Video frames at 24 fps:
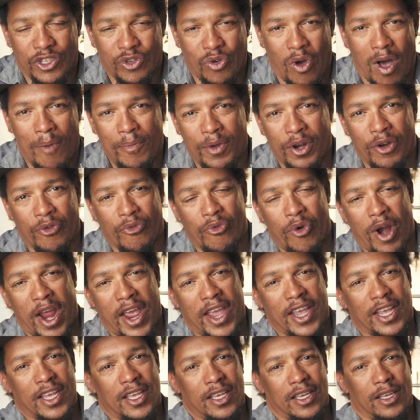So I'm going to
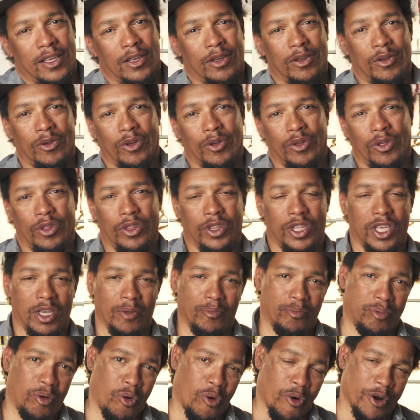rank the
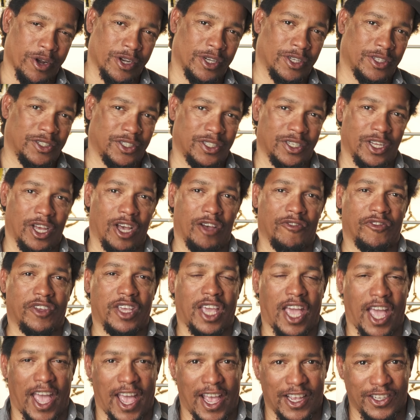importance of
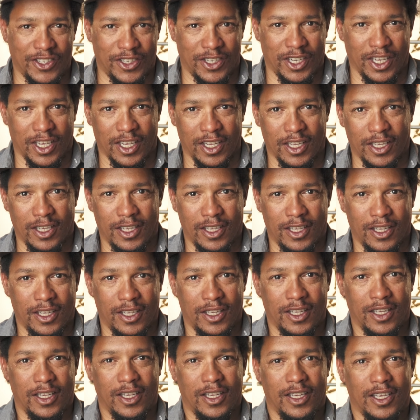casting
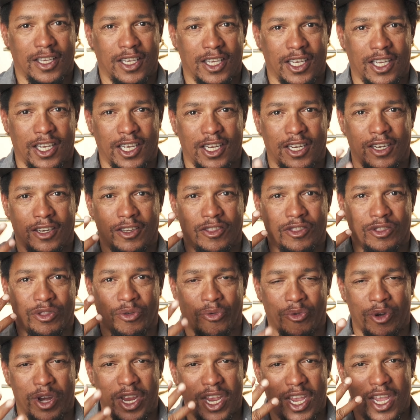in
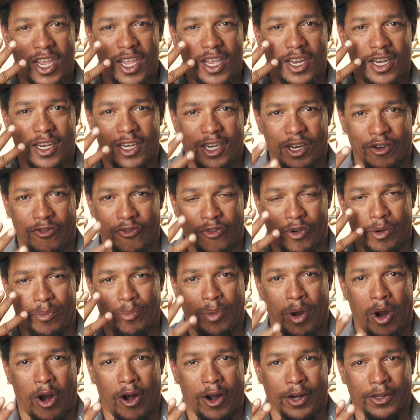3 different
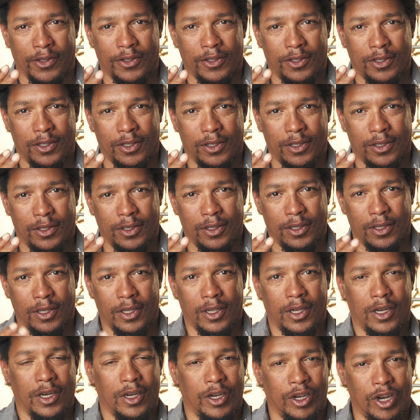parts.
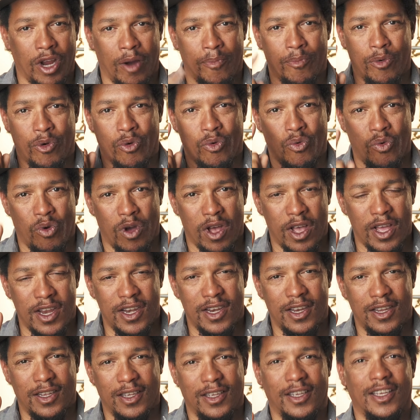Number
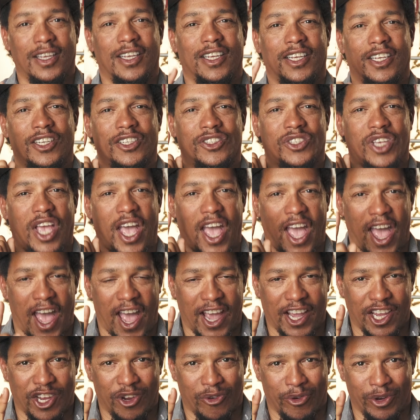1 is
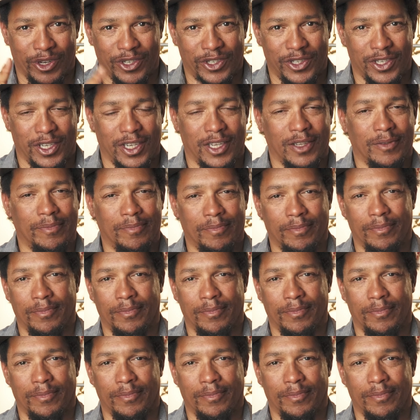accuracy.